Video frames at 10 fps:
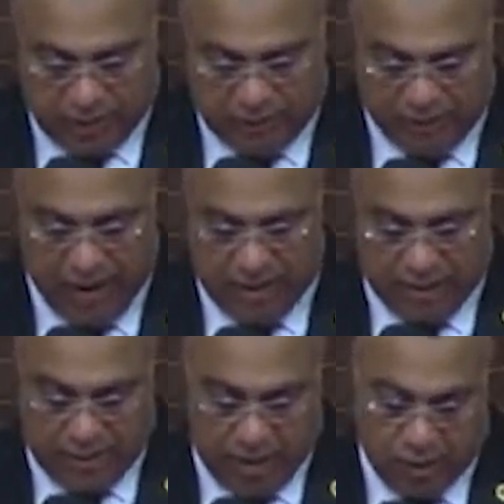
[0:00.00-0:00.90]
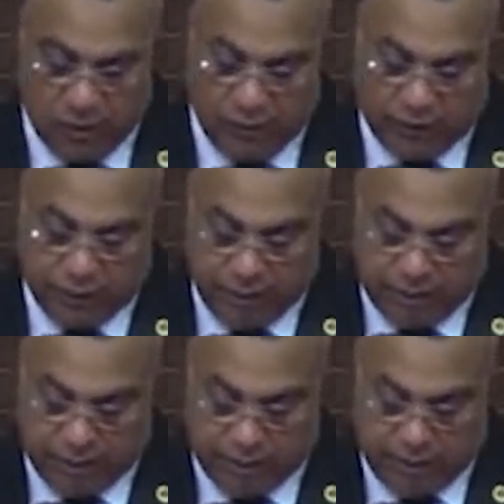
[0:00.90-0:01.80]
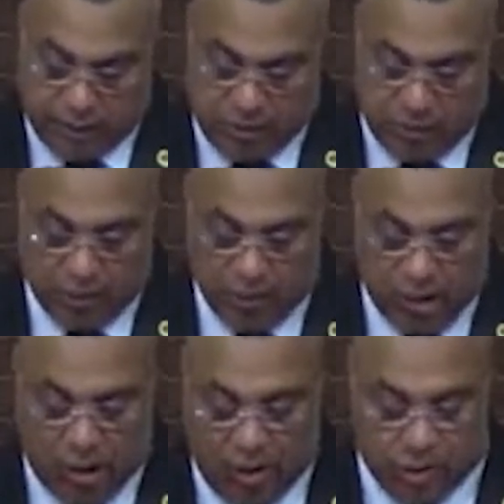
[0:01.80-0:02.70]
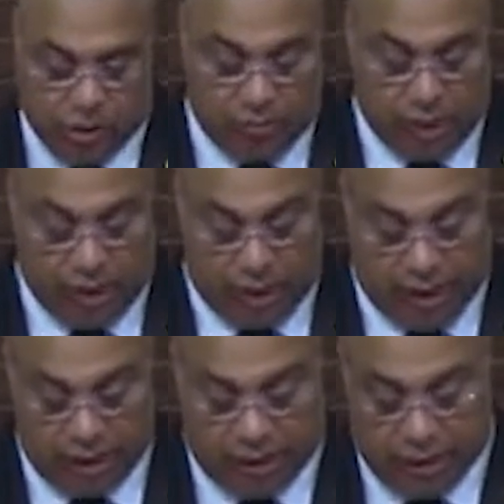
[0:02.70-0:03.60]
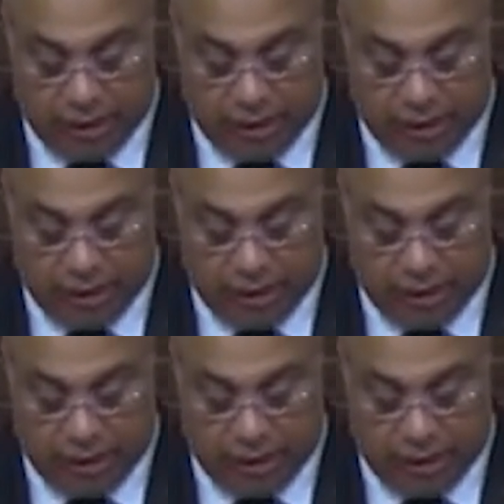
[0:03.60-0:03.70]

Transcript: And finally, my goal of this message is to enlarge your mind